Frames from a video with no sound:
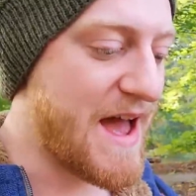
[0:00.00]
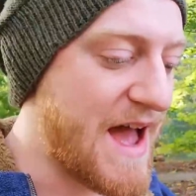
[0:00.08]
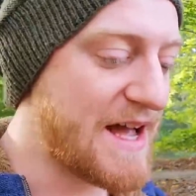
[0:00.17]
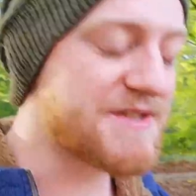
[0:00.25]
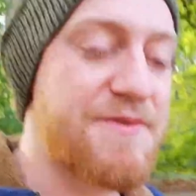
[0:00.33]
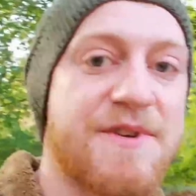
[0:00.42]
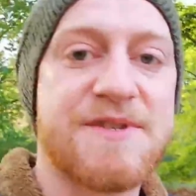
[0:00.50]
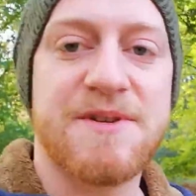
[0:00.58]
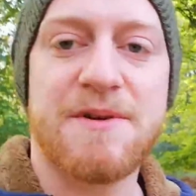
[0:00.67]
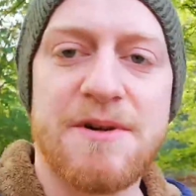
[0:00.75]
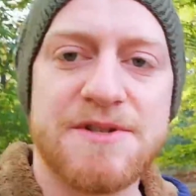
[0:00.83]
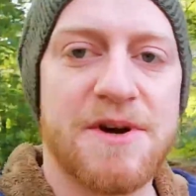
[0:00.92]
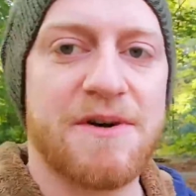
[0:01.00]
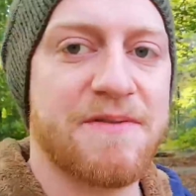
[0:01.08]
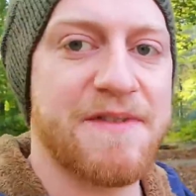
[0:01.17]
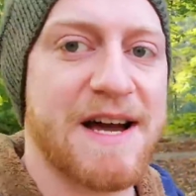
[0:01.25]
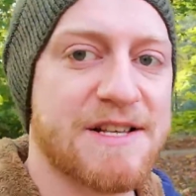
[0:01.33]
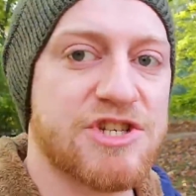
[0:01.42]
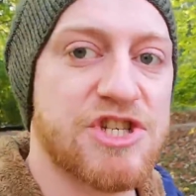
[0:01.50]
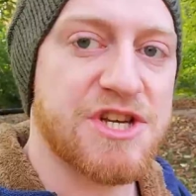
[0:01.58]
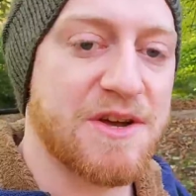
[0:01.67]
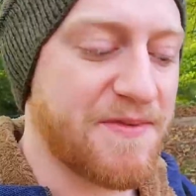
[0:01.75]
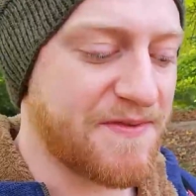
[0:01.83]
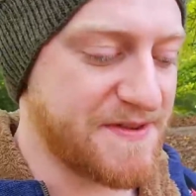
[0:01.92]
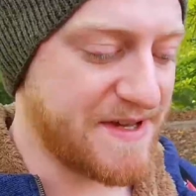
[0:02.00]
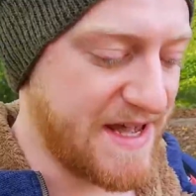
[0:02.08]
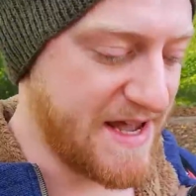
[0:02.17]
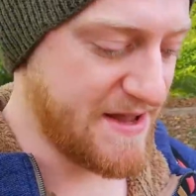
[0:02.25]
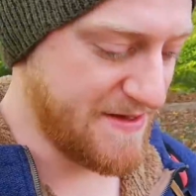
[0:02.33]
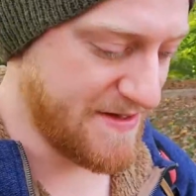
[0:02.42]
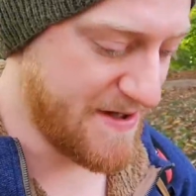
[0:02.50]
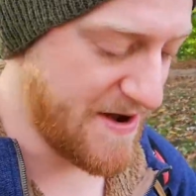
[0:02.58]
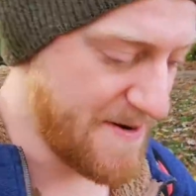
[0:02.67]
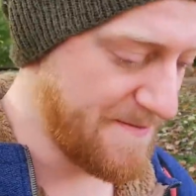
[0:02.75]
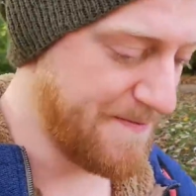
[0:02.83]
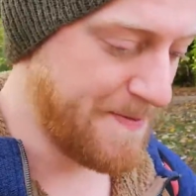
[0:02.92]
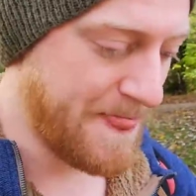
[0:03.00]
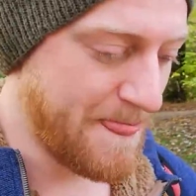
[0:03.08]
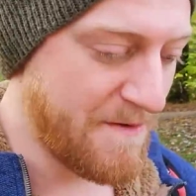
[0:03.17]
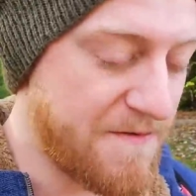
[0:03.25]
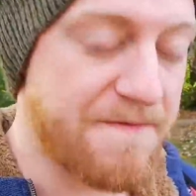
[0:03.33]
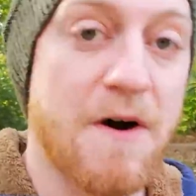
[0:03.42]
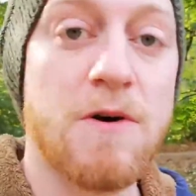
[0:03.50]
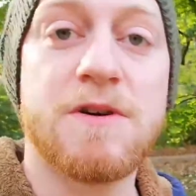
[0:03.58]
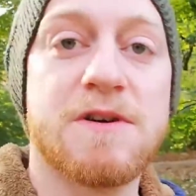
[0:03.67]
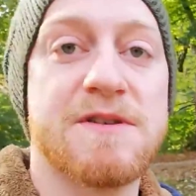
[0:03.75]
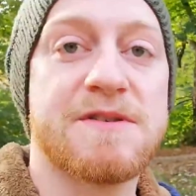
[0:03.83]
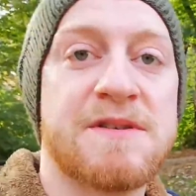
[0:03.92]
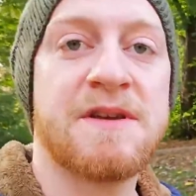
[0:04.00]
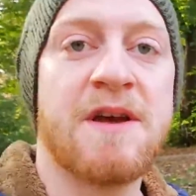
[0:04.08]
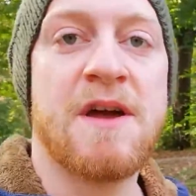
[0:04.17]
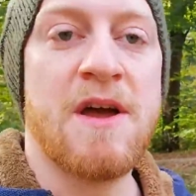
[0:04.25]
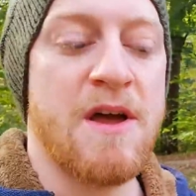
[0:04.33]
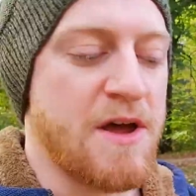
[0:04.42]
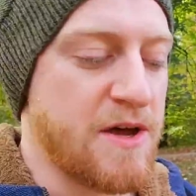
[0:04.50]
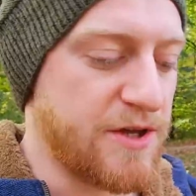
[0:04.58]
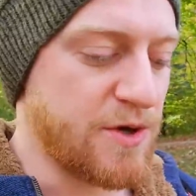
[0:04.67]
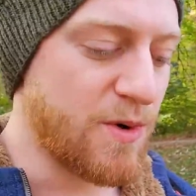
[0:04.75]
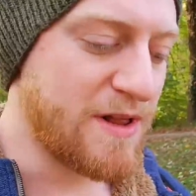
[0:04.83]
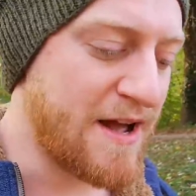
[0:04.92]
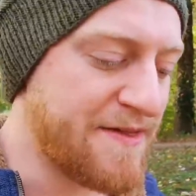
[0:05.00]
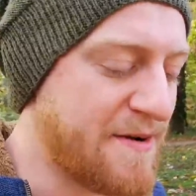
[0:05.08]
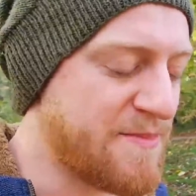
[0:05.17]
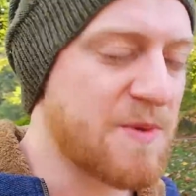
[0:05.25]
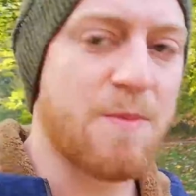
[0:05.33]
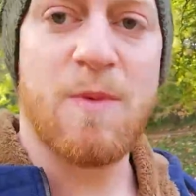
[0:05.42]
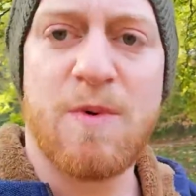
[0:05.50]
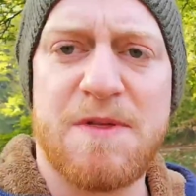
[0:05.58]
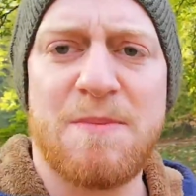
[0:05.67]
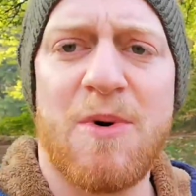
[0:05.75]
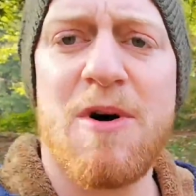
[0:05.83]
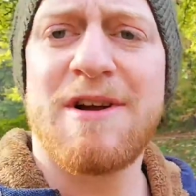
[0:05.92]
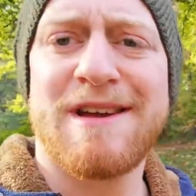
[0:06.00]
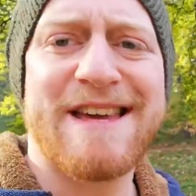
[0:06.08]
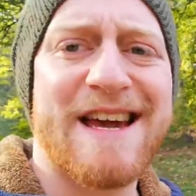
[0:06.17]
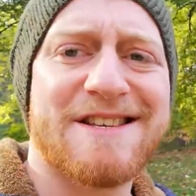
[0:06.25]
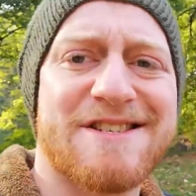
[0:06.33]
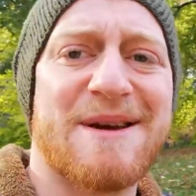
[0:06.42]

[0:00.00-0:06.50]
As a result of that shift in focus, you will end up with more engaged